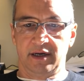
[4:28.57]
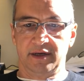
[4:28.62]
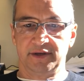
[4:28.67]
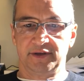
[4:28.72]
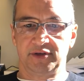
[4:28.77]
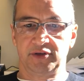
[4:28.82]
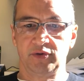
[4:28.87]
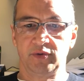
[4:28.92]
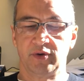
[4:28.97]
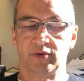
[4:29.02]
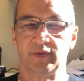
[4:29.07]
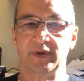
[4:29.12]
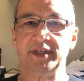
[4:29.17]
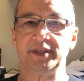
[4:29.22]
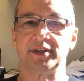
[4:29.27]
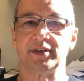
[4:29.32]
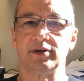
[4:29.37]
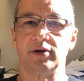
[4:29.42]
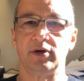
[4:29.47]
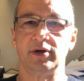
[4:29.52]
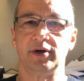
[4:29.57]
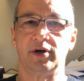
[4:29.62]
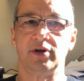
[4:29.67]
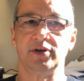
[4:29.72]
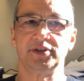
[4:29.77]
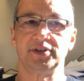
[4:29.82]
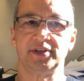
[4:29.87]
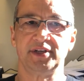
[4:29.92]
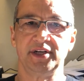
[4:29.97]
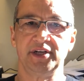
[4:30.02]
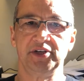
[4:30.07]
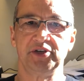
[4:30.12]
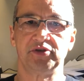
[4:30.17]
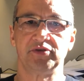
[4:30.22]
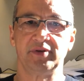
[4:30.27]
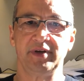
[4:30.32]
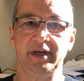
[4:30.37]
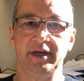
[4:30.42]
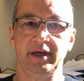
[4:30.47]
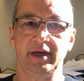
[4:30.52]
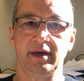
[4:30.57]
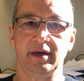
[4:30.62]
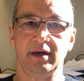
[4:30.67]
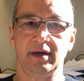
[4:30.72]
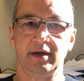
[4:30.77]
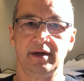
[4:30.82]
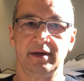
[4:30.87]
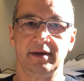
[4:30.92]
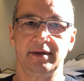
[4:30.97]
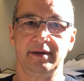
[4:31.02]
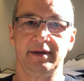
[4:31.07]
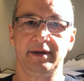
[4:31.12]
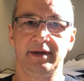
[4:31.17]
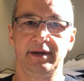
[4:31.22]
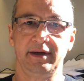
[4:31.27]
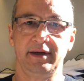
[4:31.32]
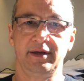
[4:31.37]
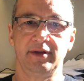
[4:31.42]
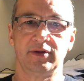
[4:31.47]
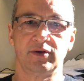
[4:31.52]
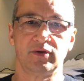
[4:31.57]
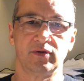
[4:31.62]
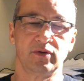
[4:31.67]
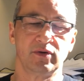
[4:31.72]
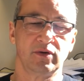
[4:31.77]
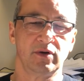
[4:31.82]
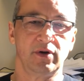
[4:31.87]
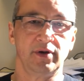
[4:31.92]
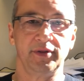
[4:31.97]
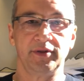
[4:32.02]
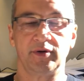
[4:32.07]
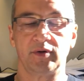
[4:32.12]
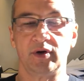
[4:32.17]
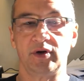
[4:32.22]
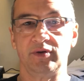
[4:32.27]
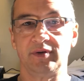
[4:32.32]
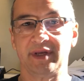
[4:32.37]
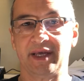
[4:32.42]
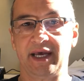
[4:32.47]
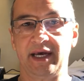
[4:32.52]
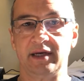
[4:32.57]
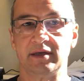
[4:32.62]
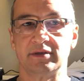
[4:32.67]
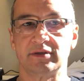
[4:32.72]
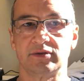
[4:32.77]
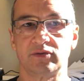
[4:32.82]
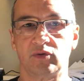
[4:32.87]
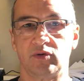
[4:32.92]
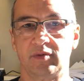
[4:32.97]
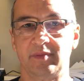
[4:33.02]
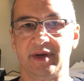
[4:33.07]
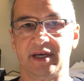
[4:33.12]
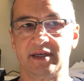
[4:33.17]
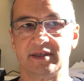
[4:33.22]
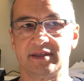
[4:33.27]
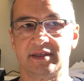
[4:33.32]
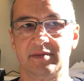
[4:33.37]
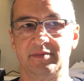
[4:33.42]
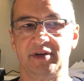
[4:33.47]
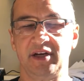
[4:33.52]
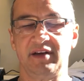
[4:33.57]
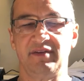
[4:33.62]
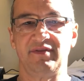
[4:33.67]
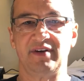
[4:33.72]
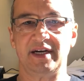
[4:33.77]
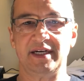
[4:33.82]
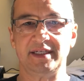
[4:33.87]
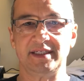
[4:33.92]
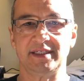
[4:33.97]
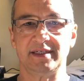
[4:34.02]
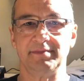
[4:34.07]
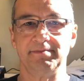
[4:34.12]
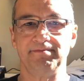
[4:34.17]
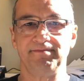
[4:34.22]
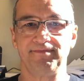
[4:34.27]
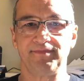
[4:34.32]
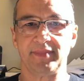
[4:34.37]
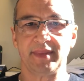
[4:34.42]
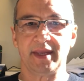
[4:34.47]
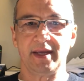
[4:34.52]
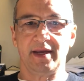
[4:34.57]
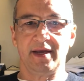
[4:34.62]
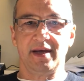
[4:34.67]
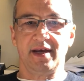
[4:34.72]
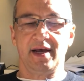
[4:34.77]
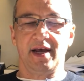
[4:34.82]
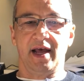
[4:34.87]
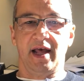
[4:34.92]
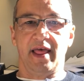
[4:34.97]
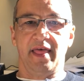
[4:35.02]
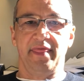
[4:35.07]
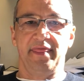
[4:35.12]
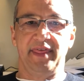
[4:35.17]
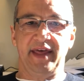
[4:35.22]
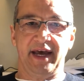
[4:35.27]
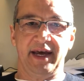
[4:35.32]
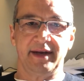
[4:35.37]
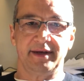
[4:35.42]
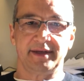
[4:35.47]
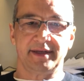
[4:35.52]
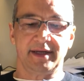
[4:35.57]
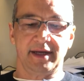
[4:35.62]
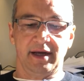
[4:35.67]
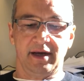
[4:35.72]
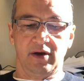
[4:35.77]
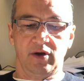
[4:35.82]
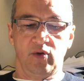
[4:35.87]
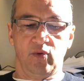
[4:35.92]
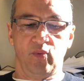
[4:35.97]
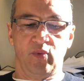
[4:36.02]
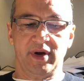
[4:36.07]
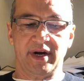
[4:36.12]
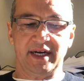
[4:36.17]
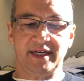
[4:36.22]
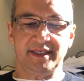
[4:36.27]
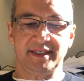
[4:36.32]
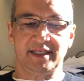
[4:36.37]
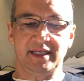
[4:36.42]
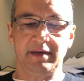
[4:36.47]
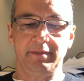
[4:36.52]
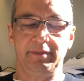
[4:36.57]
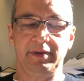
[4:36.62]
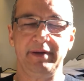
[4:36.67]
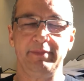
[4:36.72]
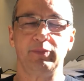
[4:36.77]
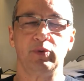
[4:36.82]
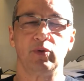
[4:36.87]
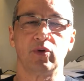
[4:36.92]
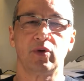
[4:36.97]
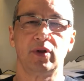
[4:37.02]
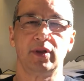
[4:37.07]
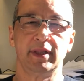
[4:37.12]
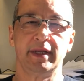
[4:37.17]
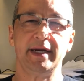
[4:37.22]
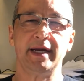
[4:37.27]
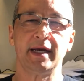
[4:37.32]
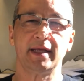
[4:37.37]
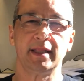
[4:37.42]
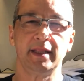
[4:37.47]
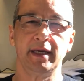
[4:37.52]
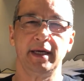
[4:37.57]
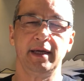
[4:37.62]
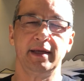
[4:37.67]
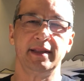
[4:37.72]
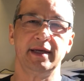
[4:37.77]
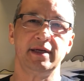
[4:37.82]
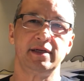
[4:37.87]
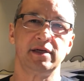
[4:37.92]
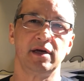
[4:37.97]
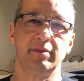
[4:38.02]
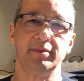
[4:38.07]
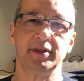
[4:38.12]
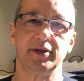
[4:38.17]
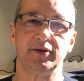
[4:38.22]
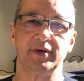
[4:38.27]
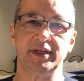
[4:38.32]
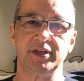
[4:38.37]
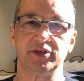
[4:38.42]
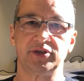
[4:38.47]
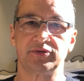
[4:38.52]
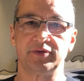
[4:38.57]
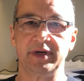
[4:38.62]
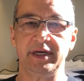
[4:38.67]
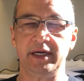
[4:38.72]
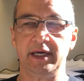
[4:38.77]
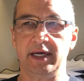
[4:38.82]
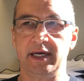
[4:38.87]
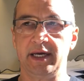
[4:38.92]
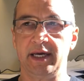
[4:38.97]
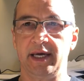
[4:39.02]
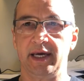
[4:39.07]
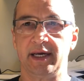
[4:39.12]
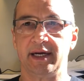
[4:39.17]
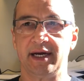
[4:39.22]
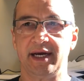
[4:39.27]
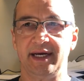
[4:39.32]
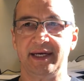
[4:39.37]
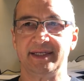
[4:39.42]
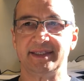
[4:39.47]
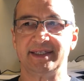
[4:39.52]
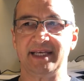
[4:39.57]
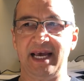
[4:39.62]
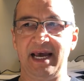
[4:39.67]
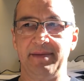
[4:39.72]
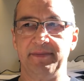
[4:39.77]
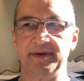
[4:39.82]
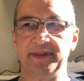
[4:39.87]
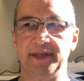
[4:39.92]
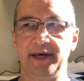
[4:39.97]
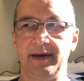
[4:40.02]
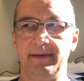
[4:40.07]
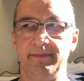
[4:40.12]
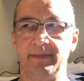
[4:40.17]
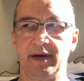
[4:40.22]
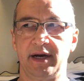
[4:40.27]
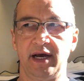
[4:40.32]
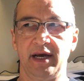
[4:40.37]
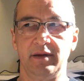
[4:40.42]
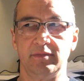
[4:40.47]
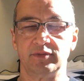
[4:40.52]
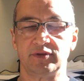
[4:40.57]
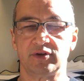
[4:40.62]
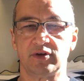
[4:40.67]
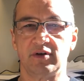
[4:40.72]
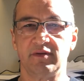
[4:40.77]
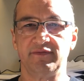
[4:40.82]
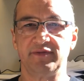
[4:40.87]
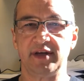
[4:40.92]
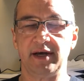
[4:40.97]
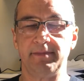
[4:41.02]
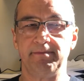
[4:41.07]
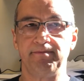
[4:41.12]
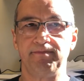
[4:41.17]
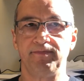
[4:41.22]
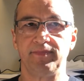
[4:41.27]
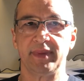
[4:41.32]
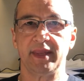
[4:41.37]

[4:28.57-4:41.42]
to a recent onset injury, either on their own guess or because somebody advised them, that when I see people clinically and they tell me their history and I examine them and I observe them,